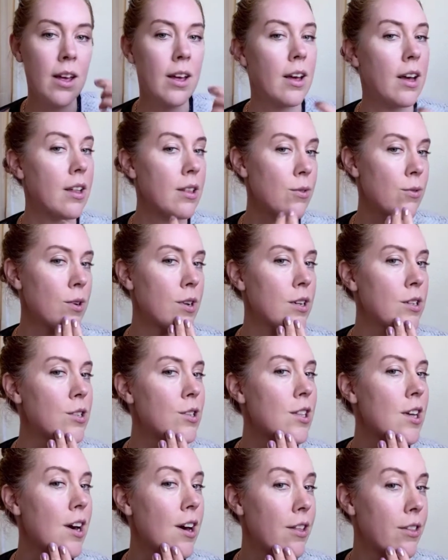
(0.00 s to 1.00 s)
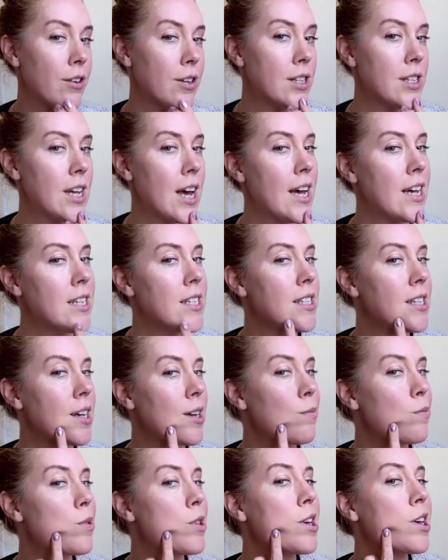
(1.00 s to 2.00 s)
And then we're going to do the other side,
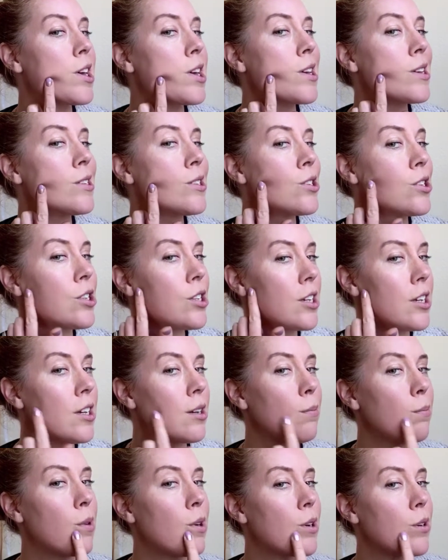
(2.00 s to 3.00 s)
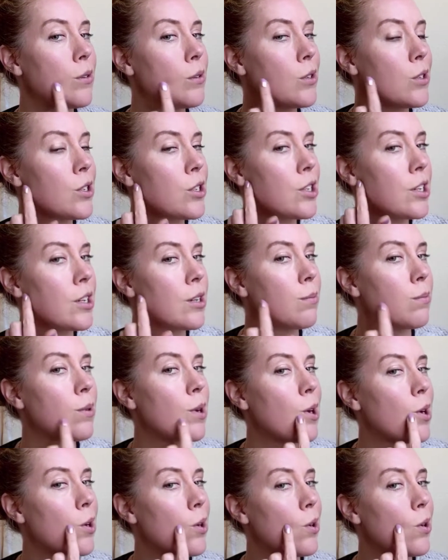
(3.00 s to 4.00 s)
same thing, cheekbone,
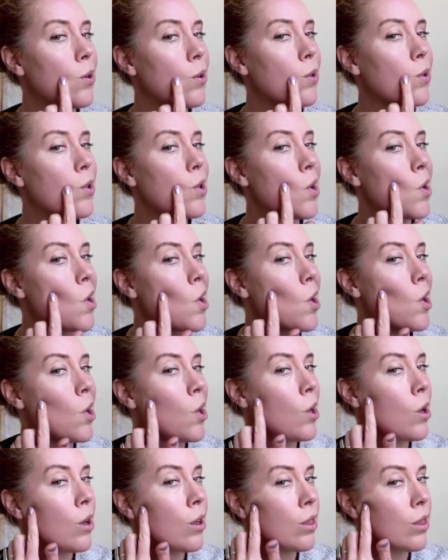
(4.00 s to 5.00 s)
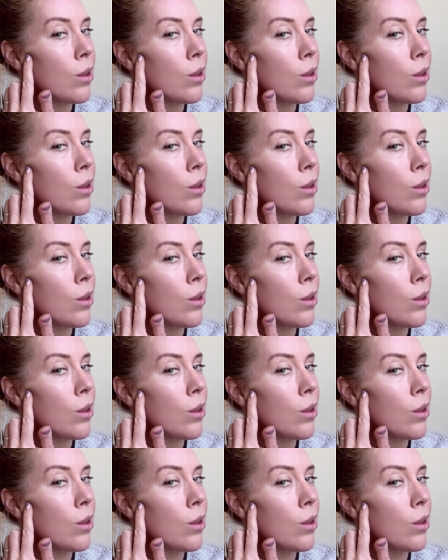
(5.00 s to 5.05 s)
cheekbone, the